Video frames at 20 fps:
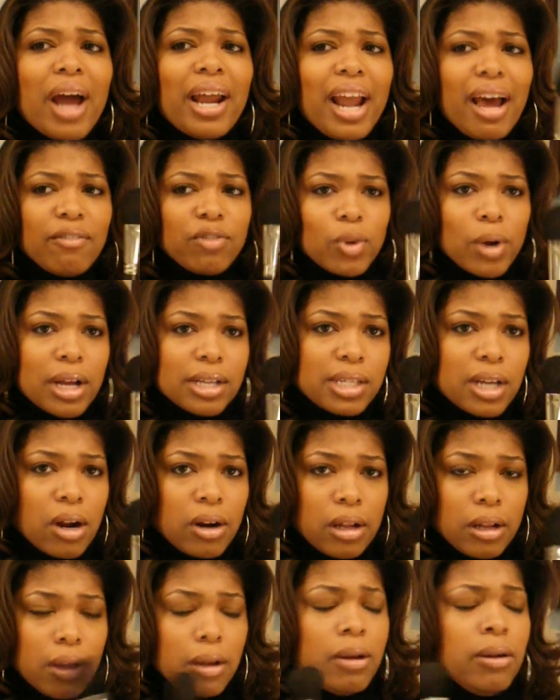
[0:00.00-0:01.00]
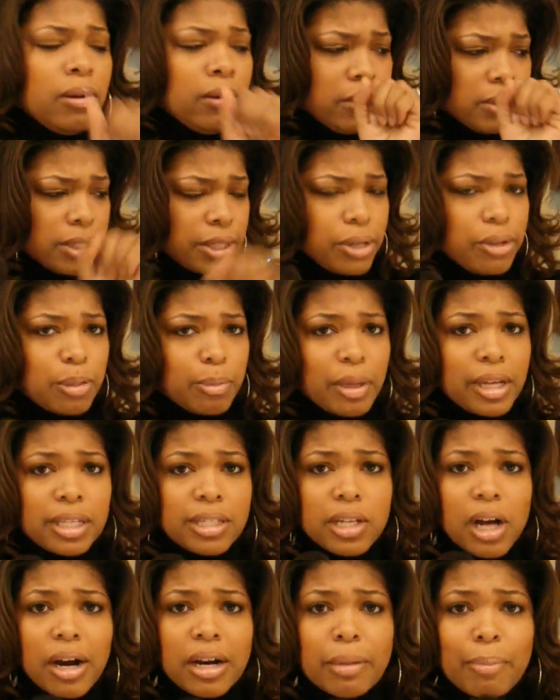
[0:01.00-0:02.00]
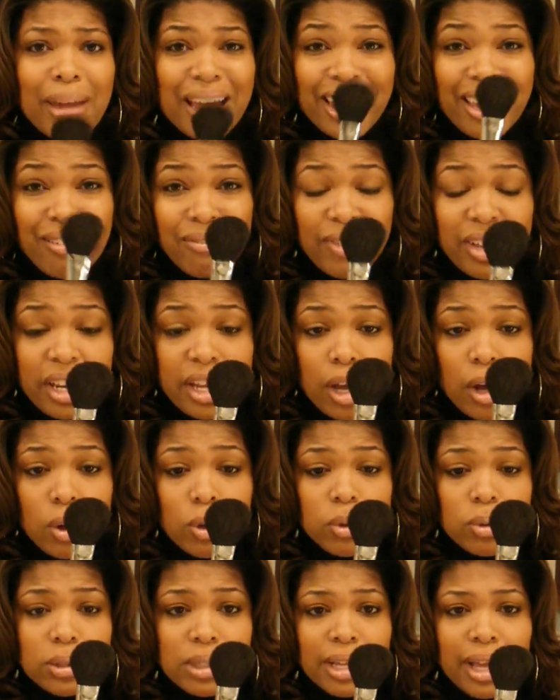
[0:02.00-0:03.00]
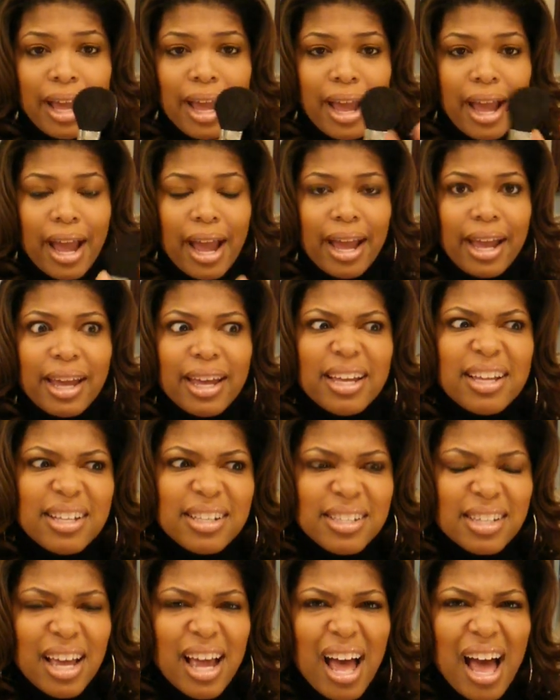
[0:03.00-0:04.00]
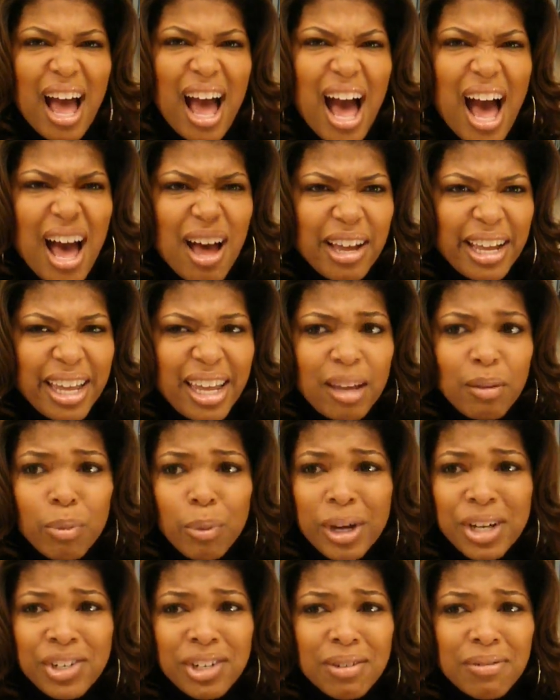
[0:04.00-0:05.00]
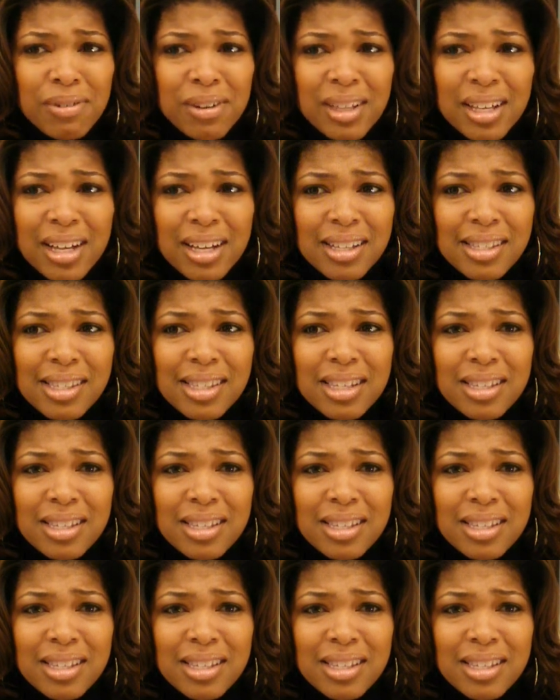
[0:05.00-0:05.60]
right after I started making videos, and I keep reaching for this.